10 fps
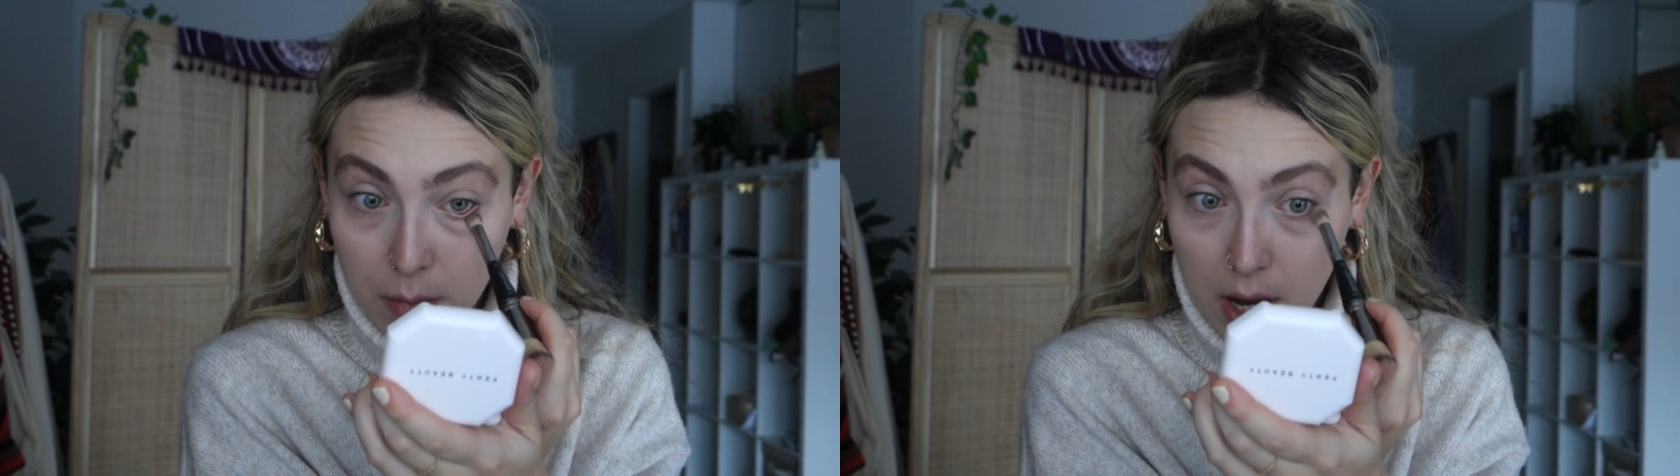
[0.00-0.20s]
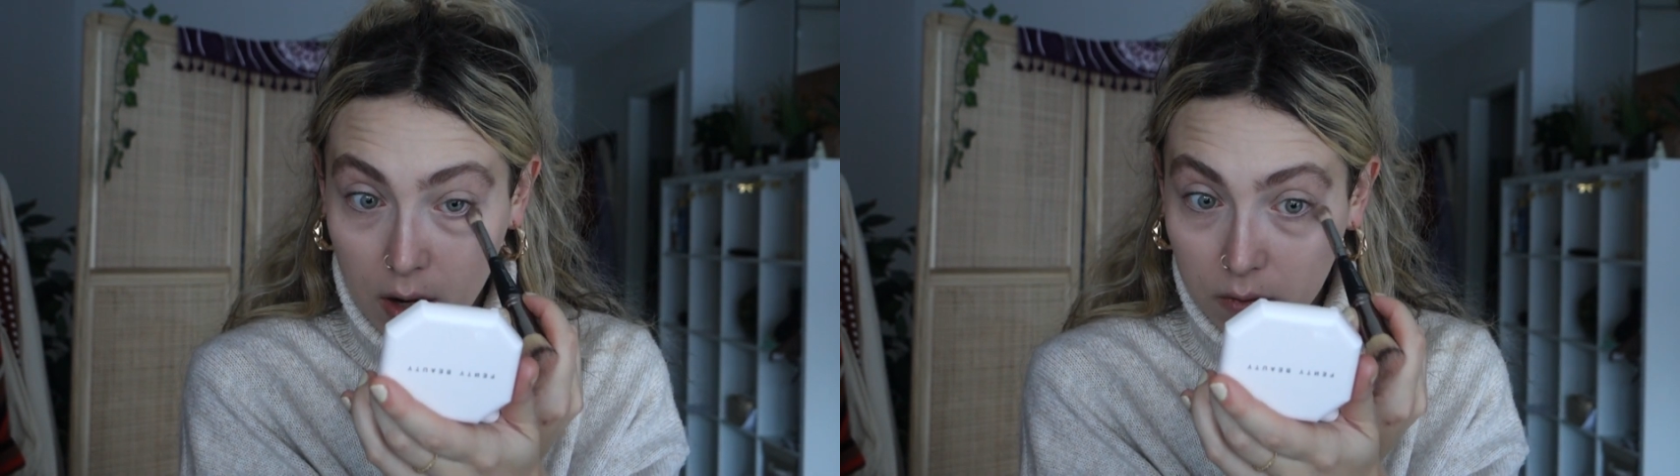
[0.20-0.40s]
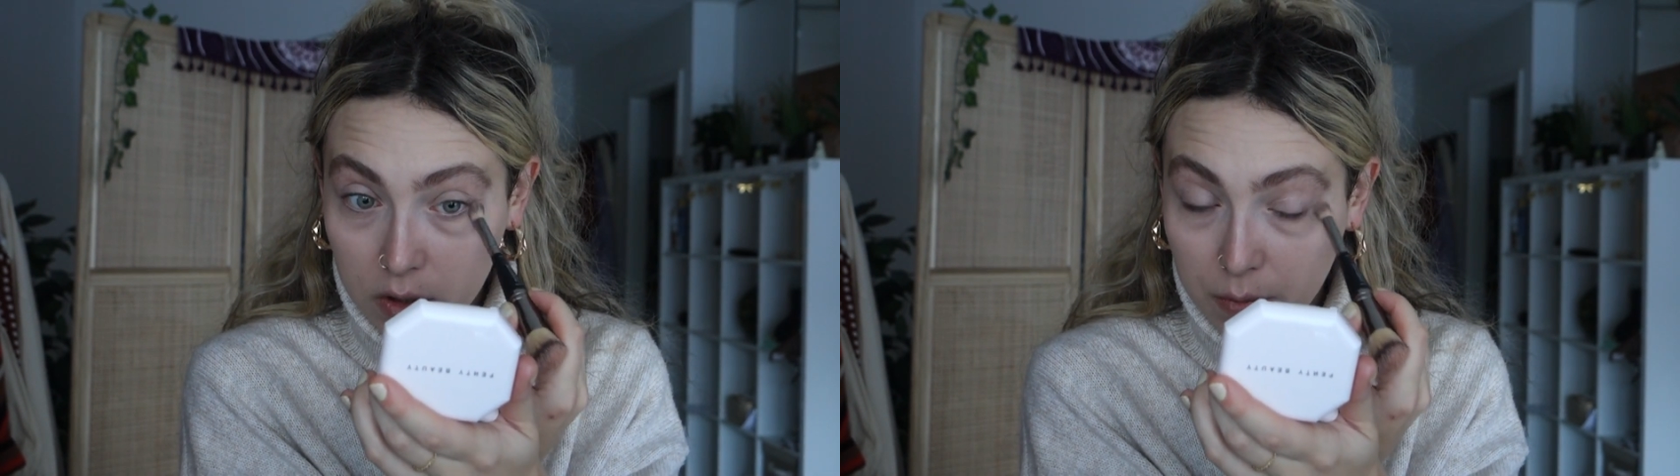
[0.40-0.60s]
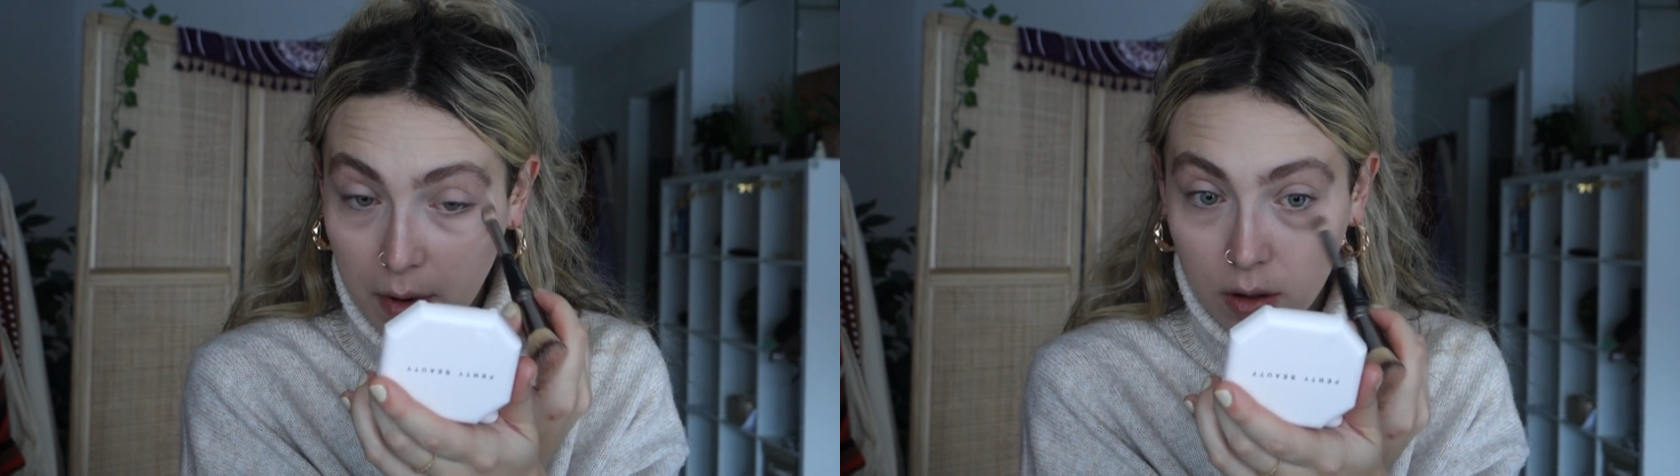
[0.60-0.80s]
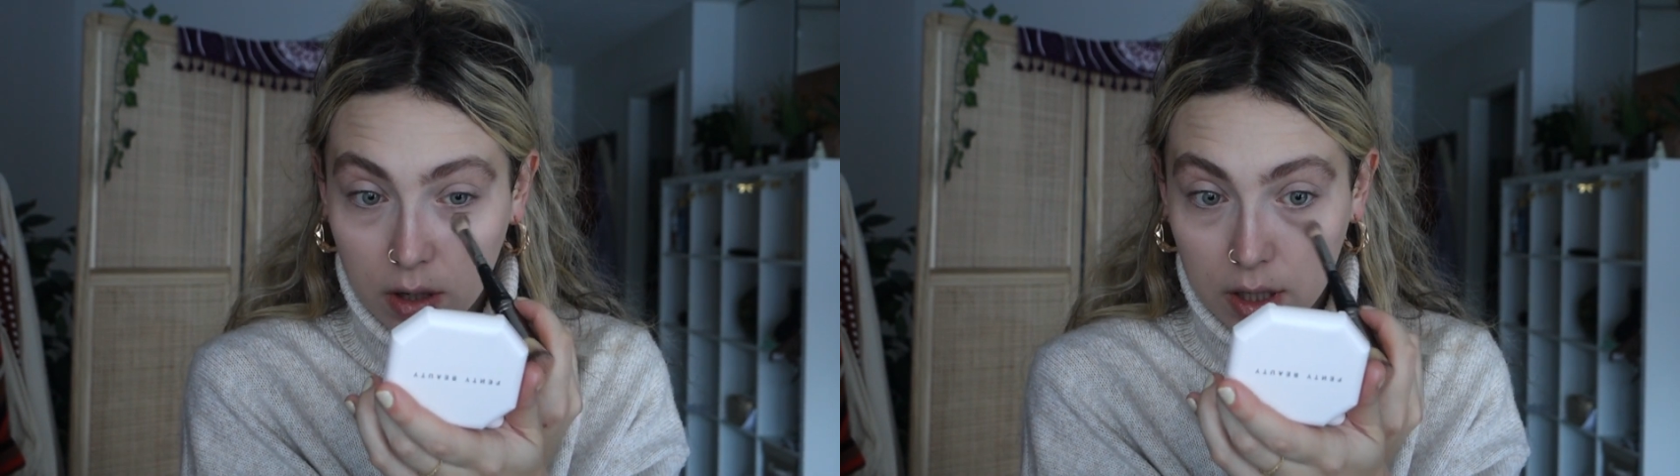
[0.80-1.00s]
matter which
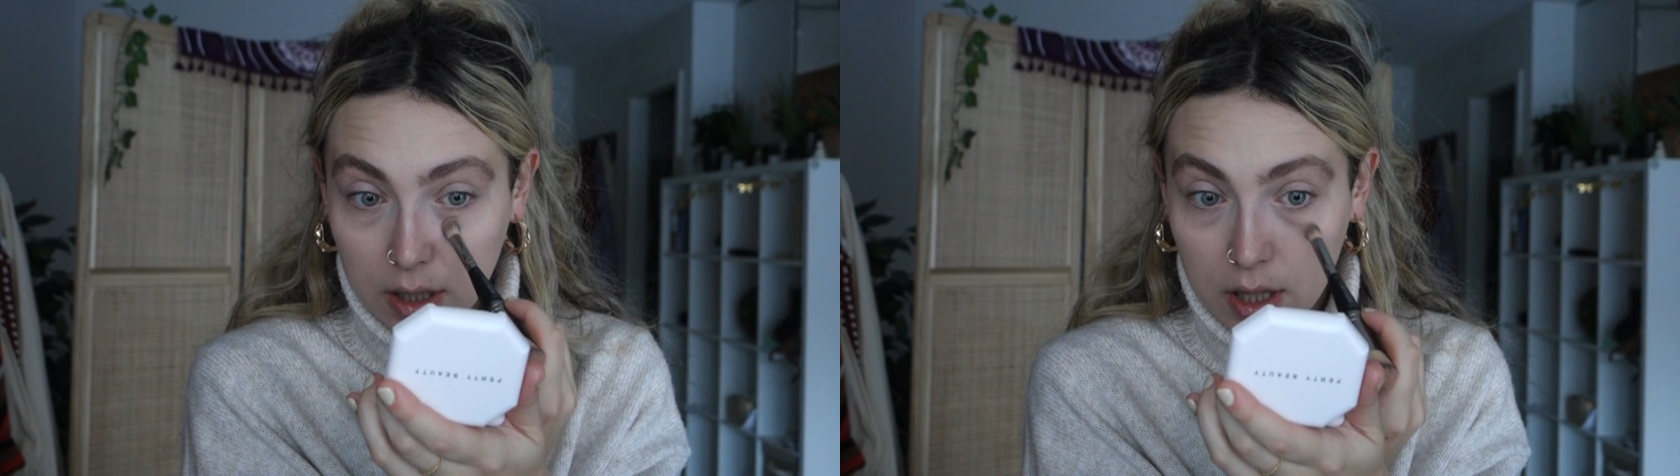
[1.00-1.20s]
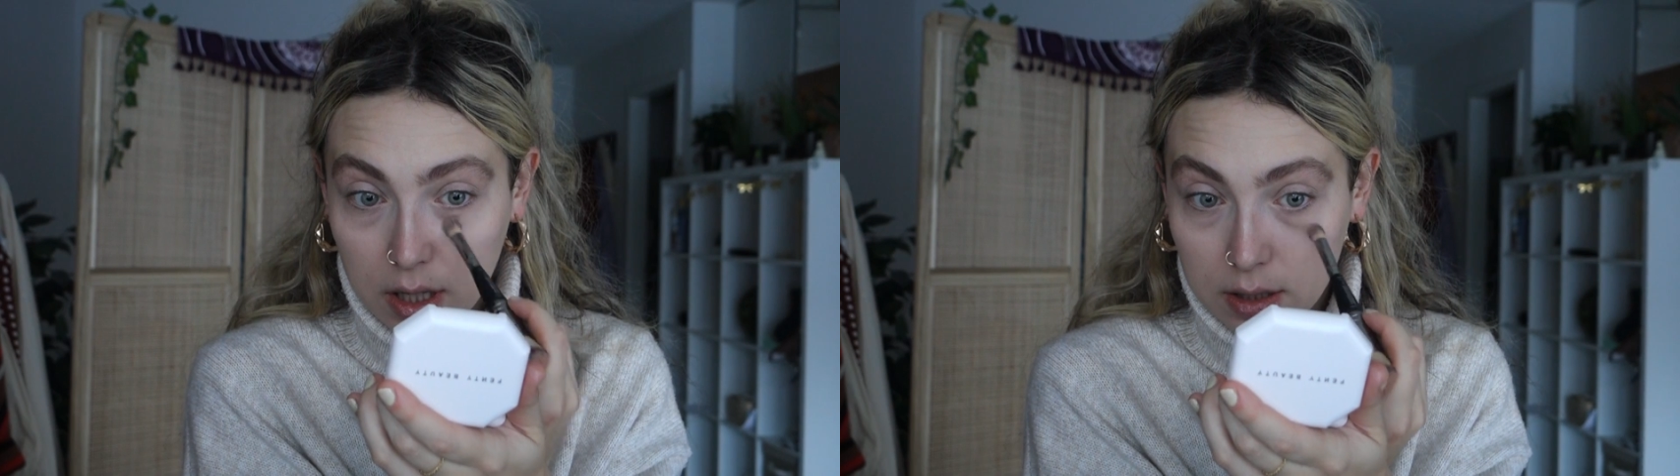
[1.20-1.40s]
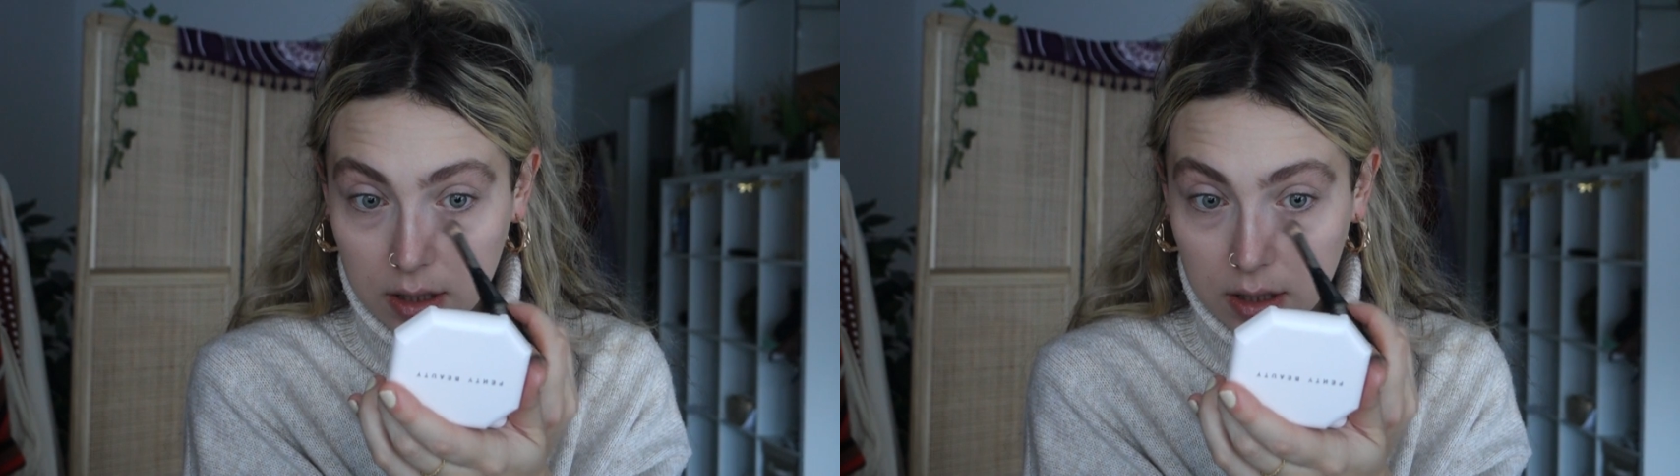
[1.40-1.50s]
powder it is,